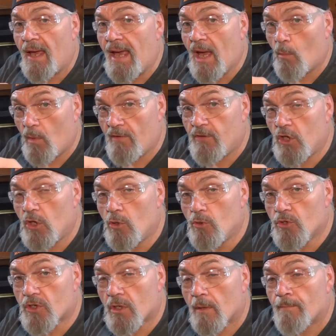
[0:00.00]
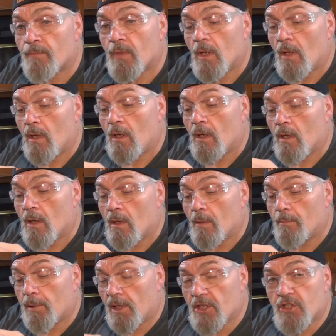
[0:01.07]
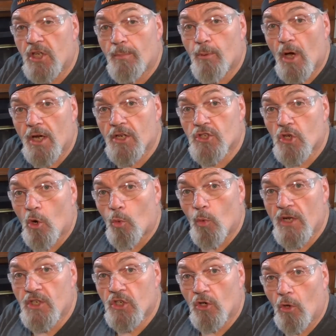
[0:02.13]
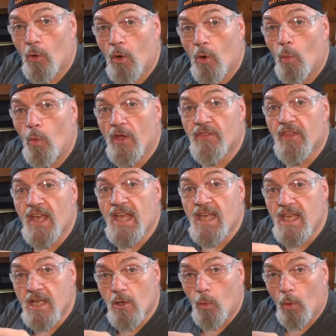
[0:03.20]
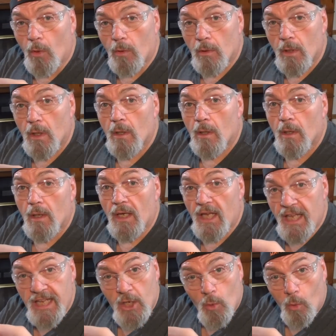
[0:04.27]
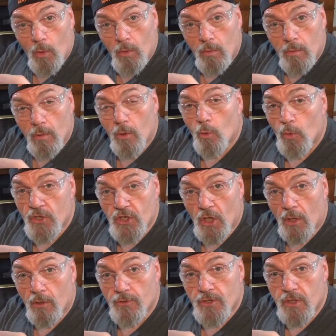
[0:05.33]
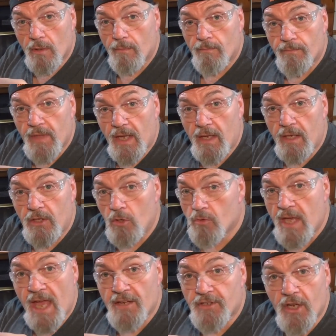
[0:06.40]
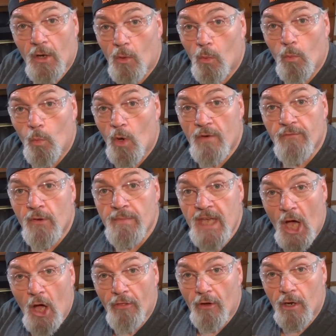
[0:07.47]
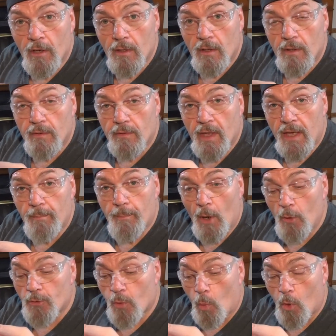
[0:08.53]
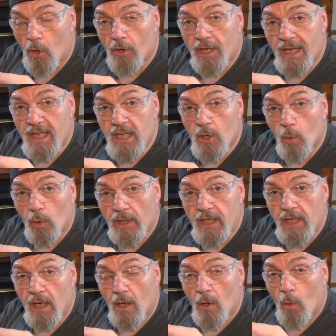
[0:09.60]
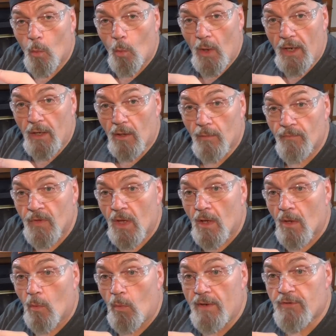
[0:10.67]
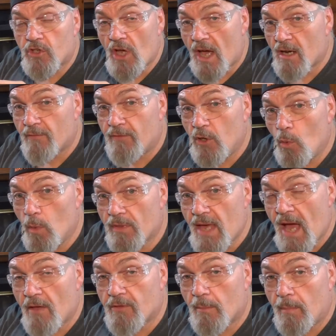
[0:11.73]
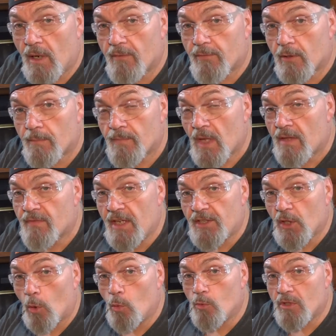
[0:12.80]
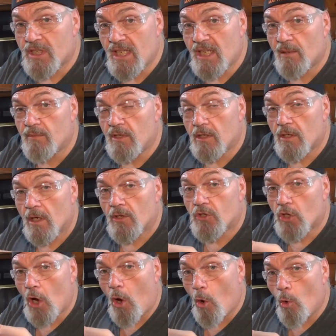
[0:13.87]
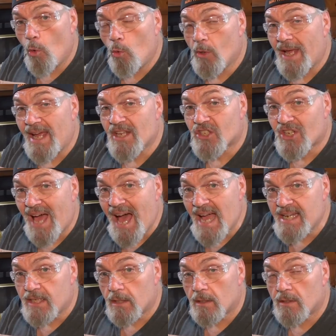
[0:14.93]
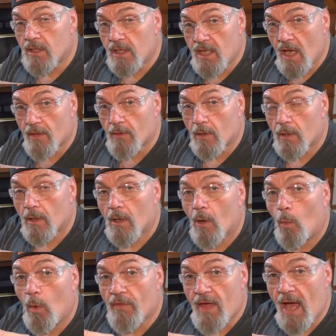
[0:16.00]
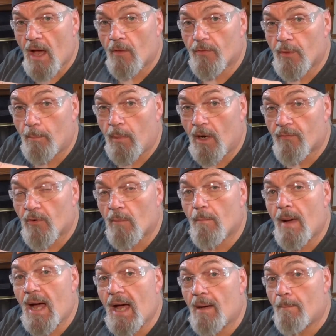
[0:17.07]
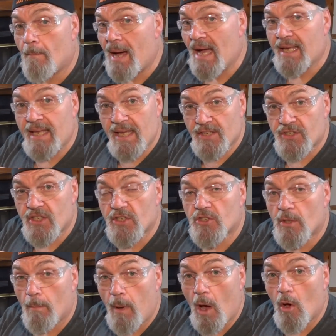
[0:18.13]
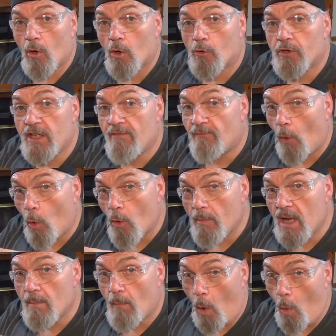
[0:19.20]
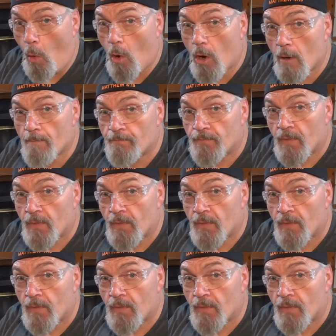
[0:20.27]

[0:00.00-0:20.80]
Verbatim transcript: and we've used Ballistic Products original with equal equal results. They you can't tell one from the other. They both work equally well. We've shot a few without the buffer. They don't tend to hold as tight together without the buffer. My, my guess is the ball are deforming more